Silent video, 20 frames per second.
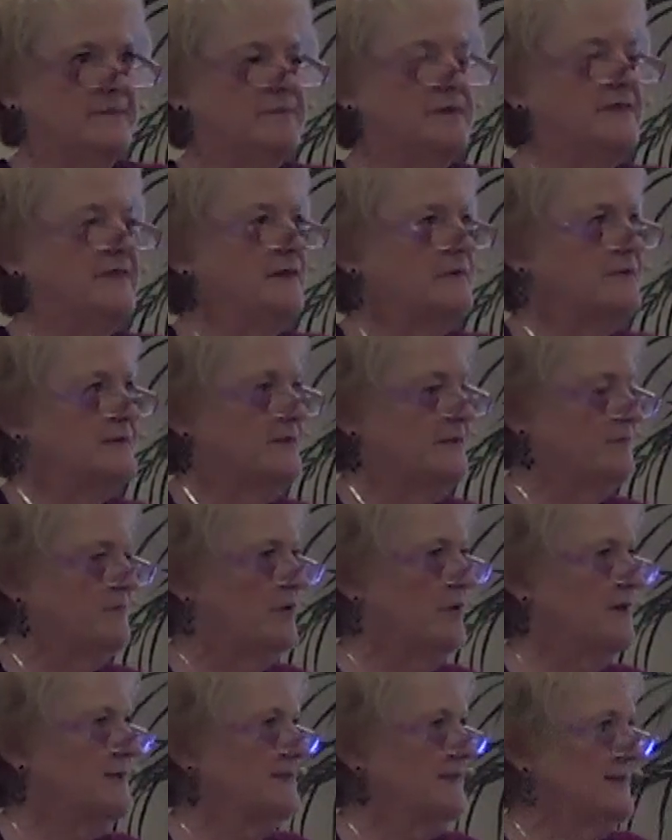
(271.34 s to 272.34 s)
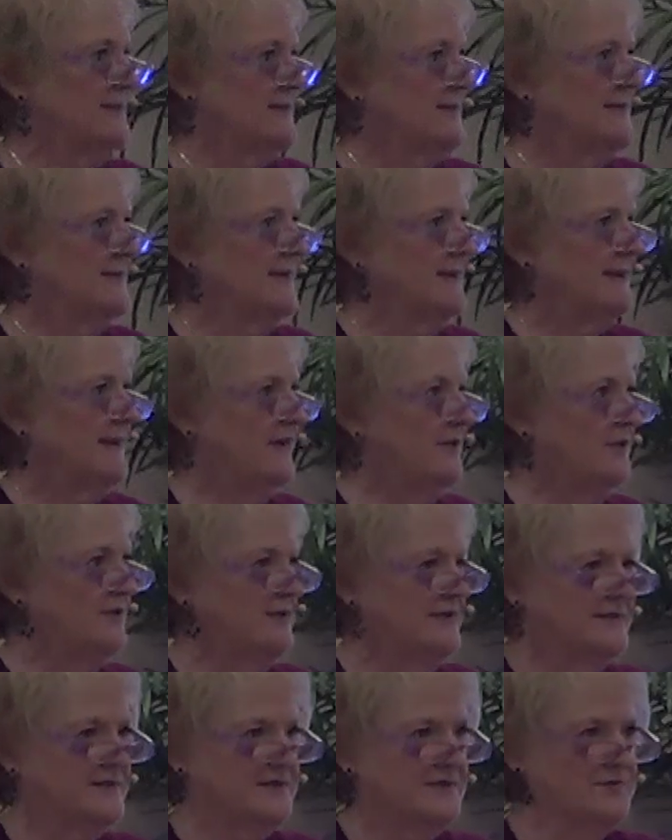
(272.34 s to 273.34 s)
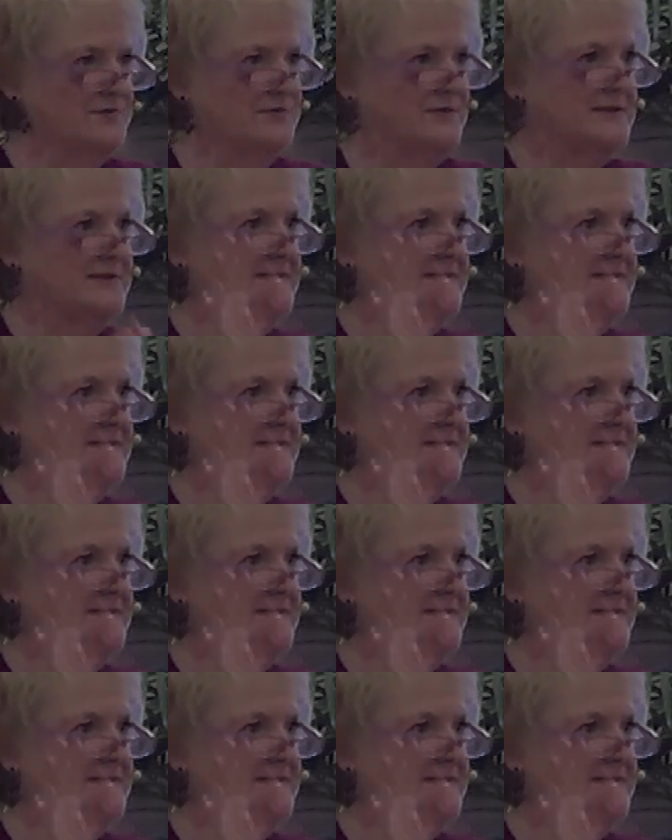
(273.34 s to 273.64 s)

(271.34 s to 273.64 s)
but there was a presence that carried us through.